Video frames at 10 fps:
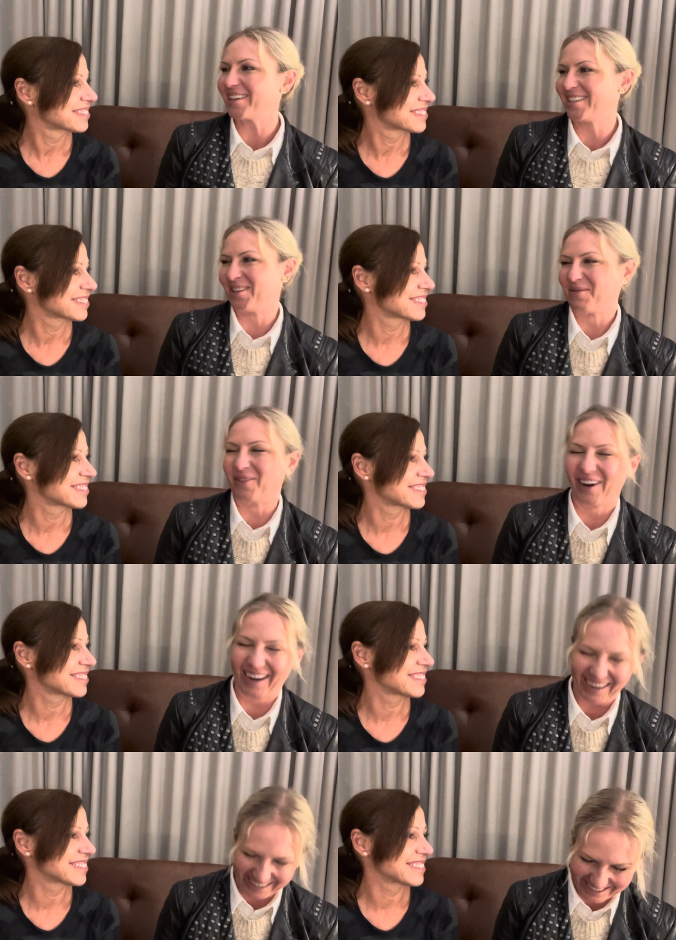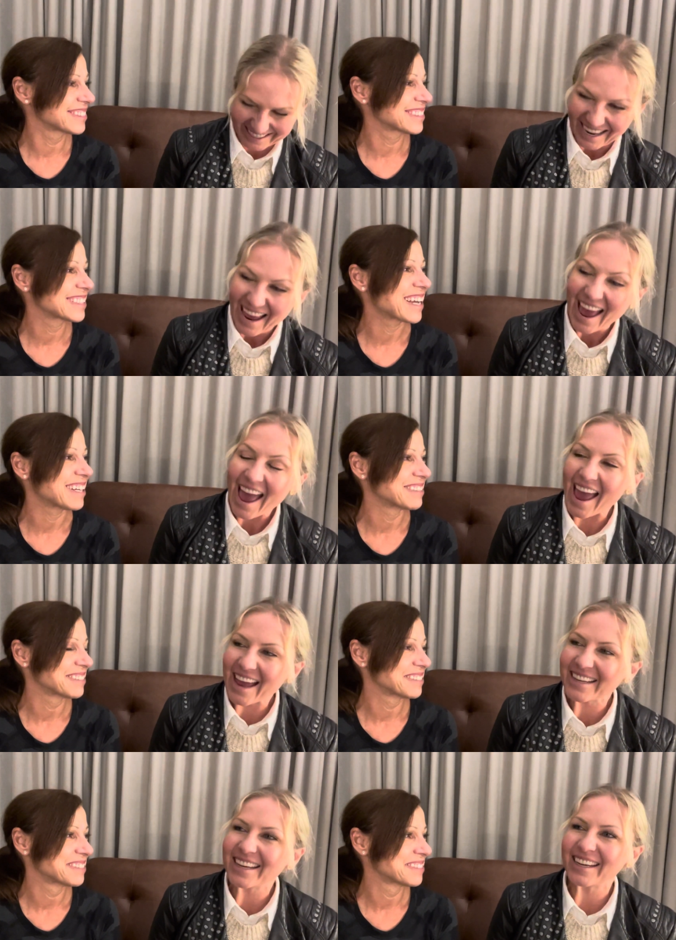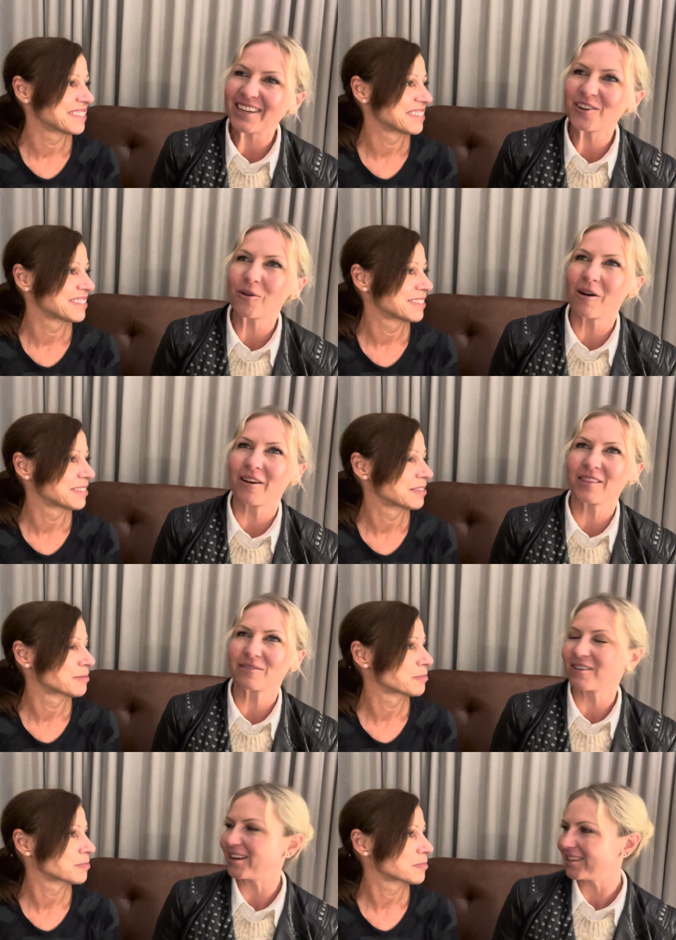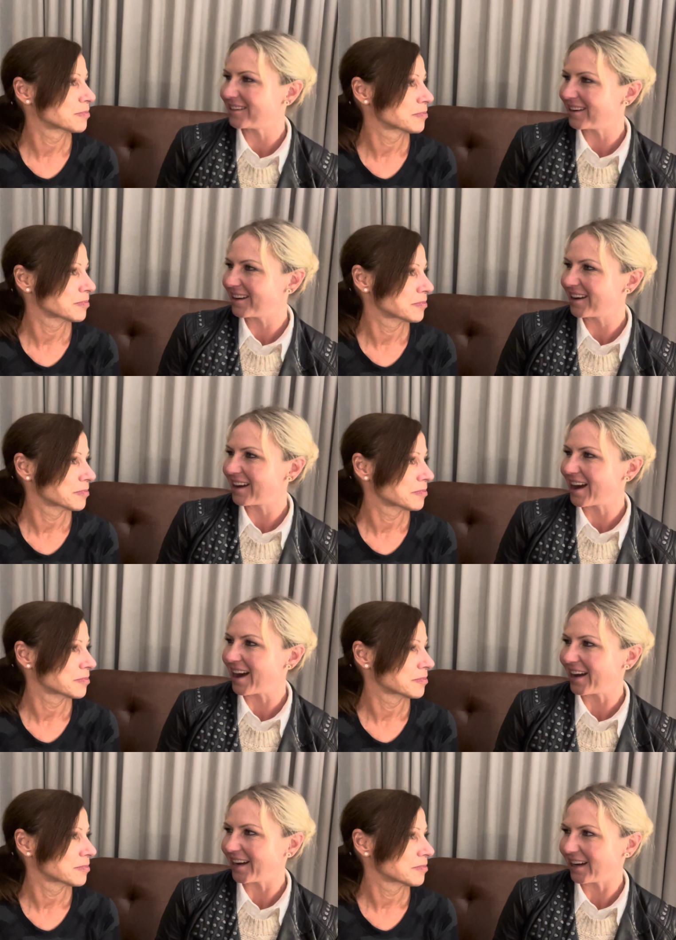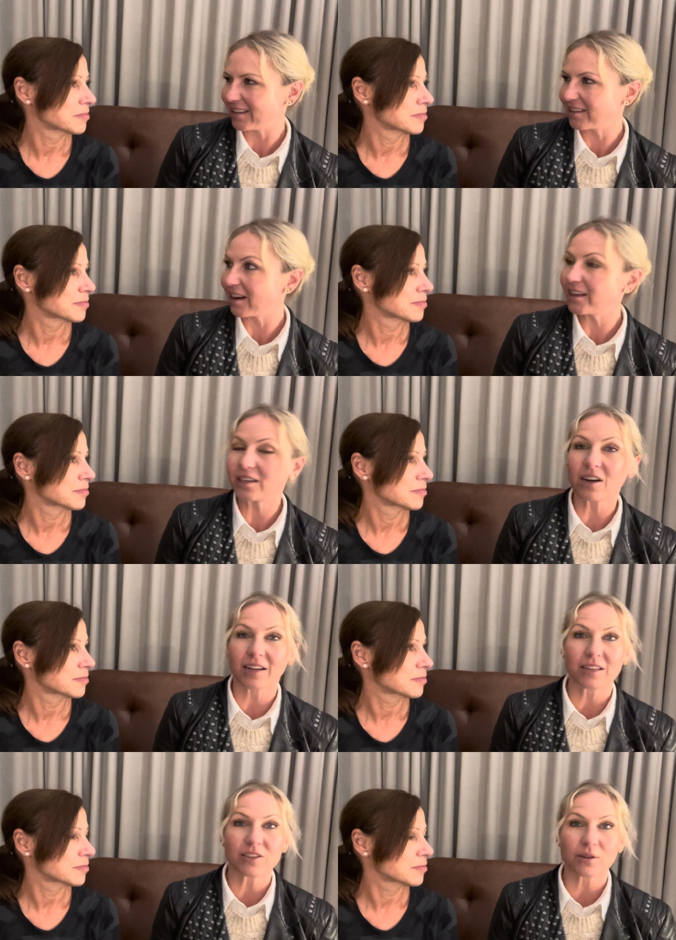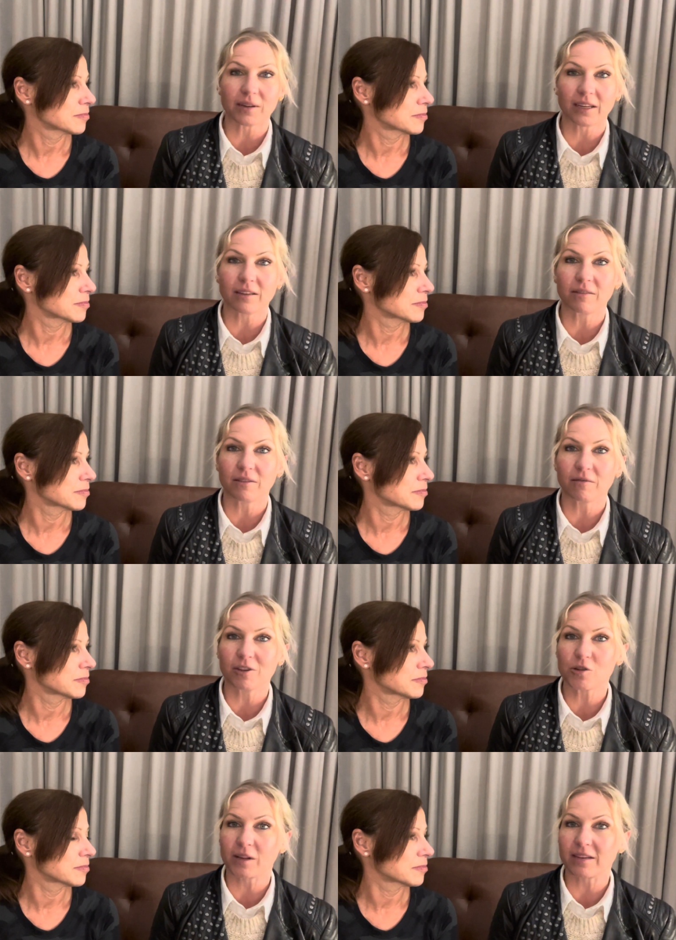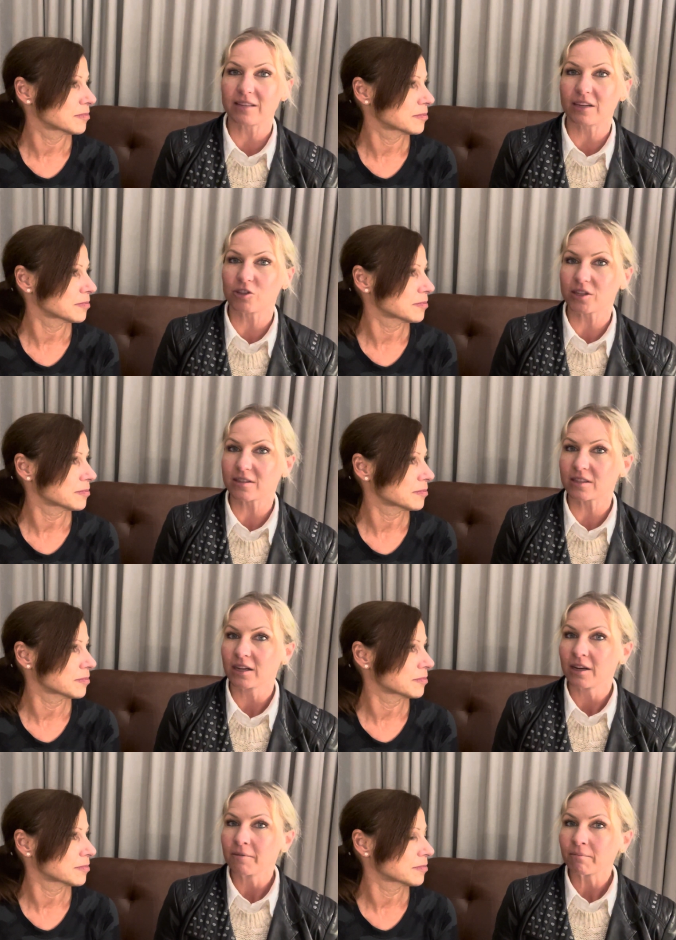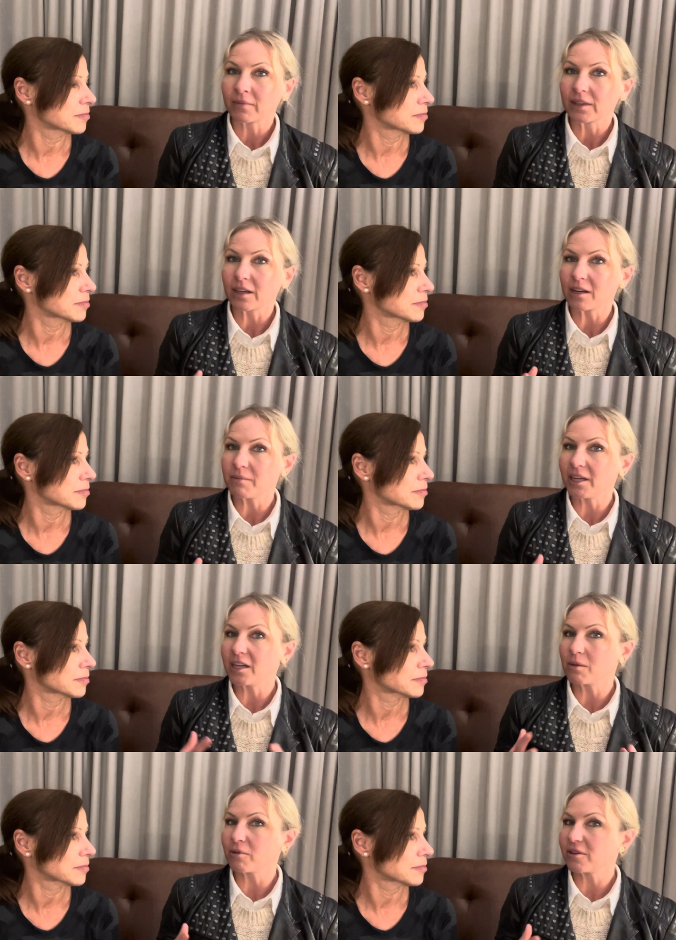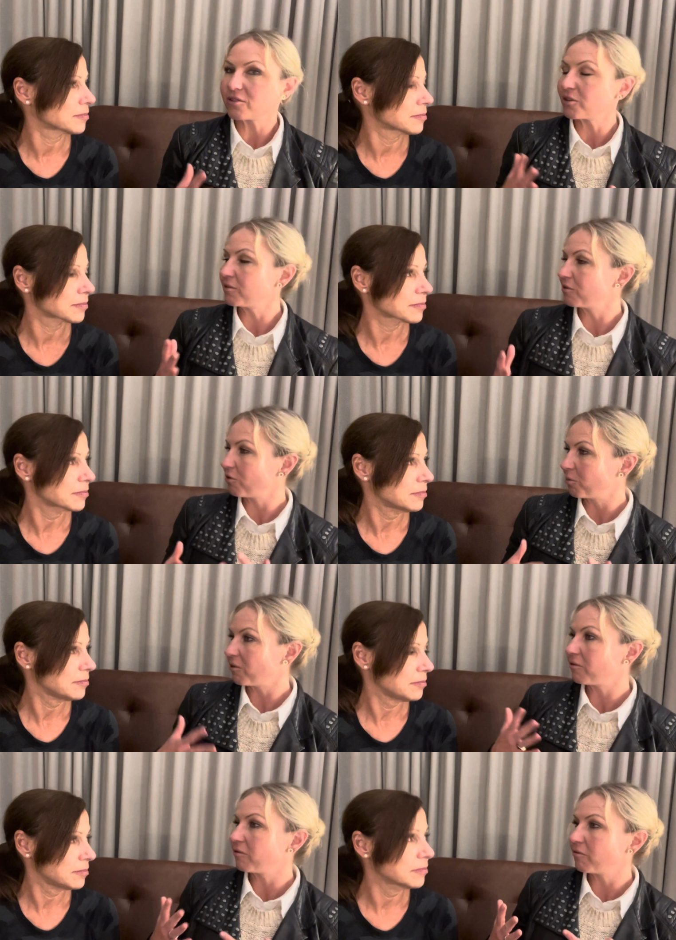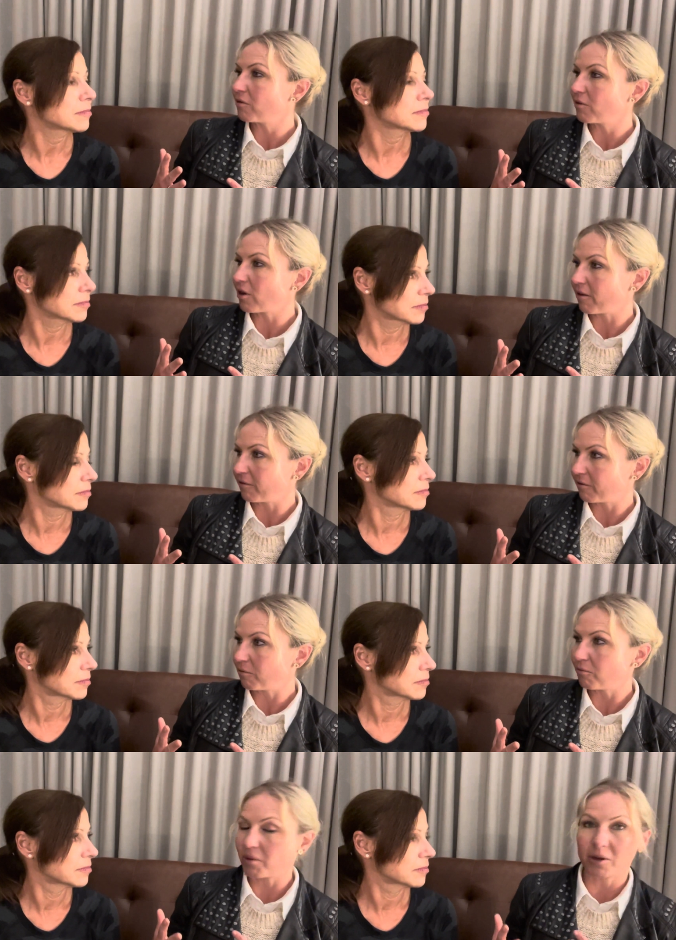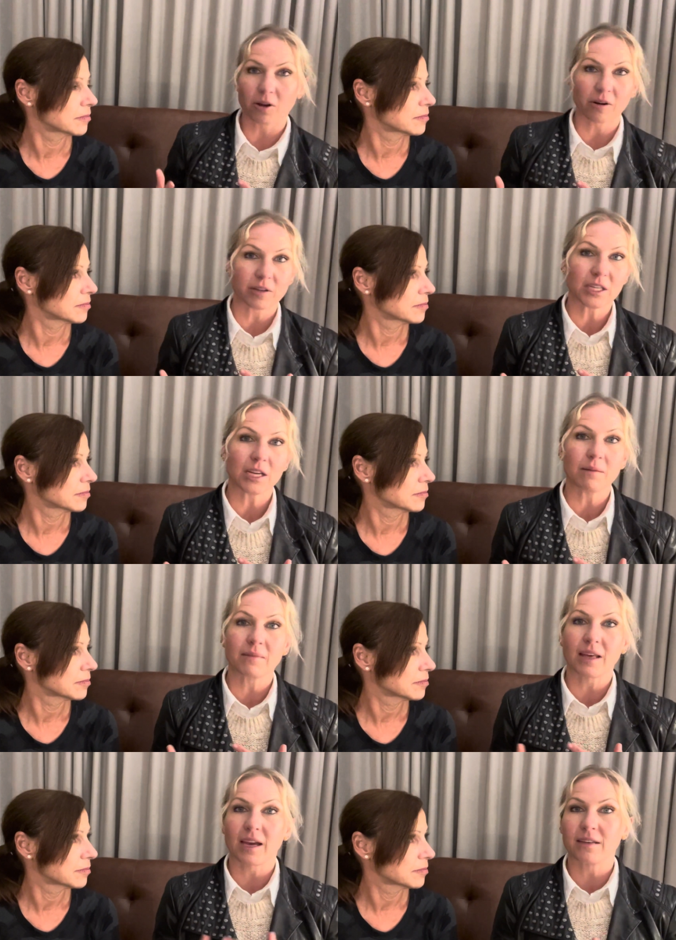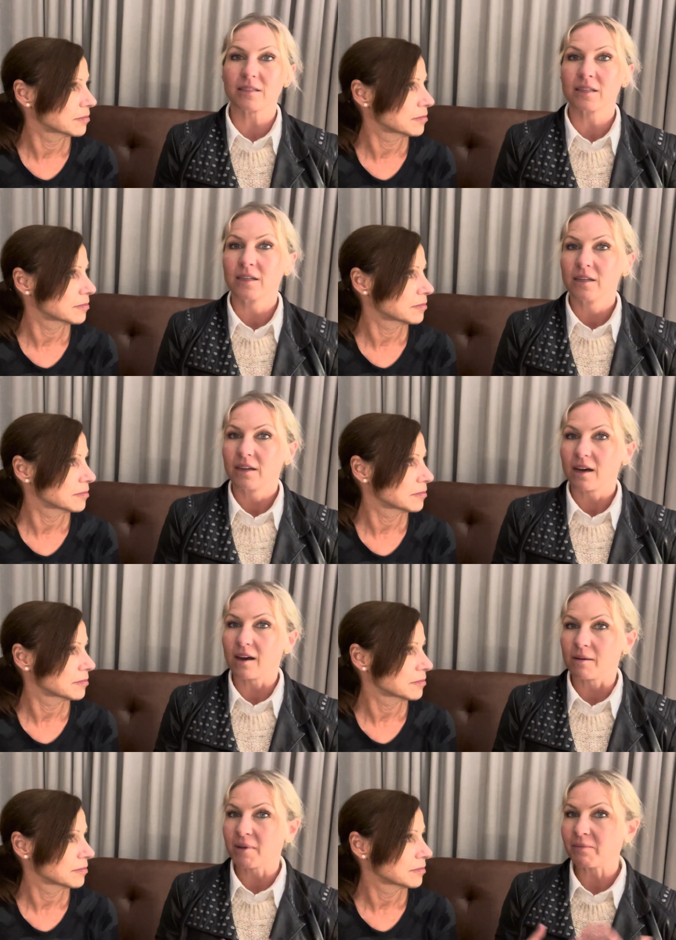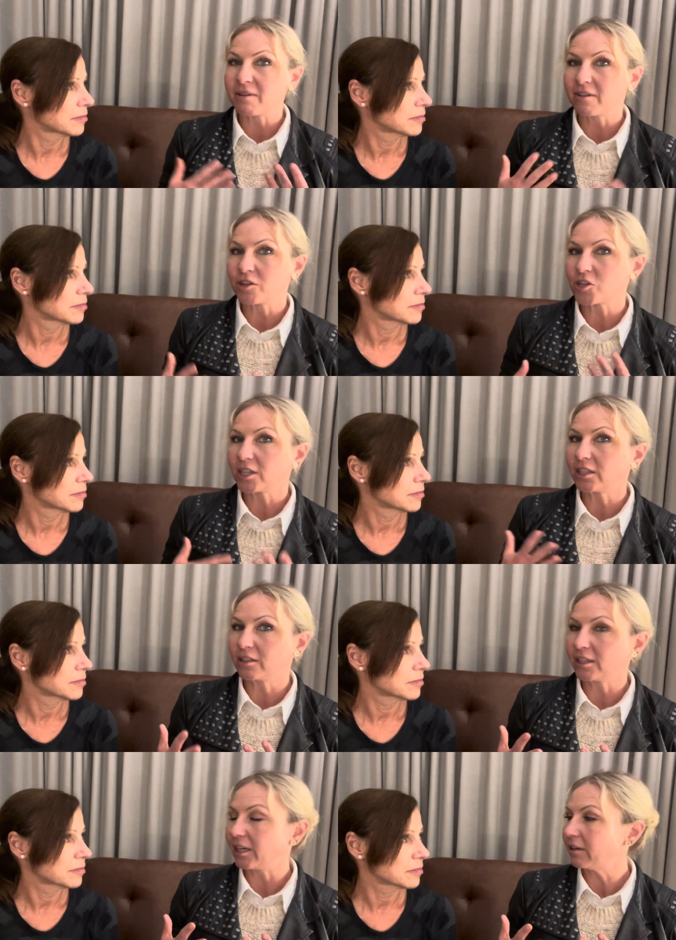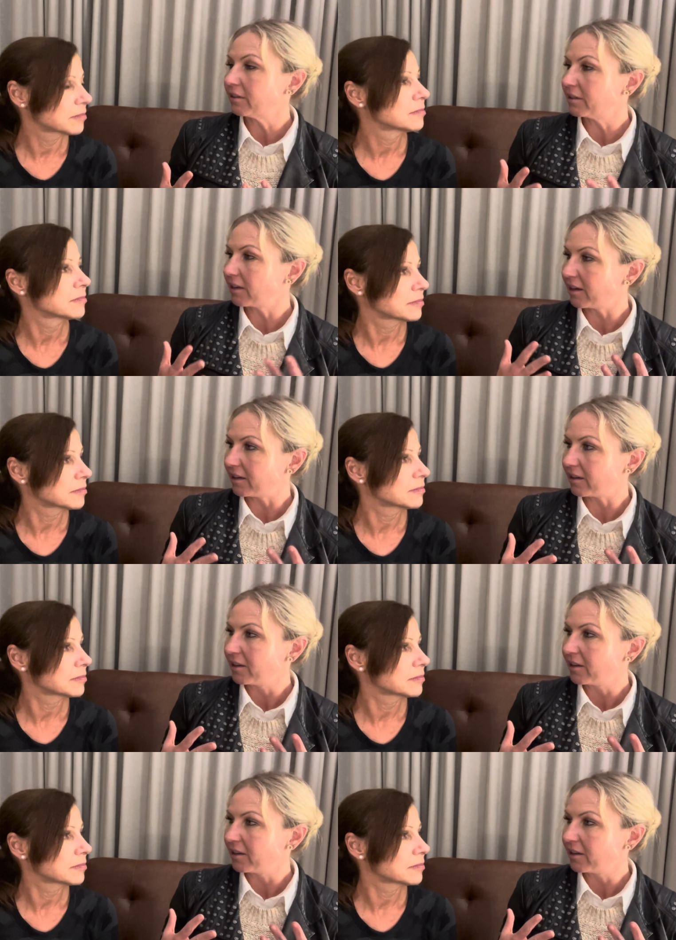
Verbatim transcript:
Speaker 1: surprised. Yeah. And you know, on the run, I had kind of gone into it visualizing just kind of meeting up with a certain group of, of women on our team that uh, might be finishing a little later and kind of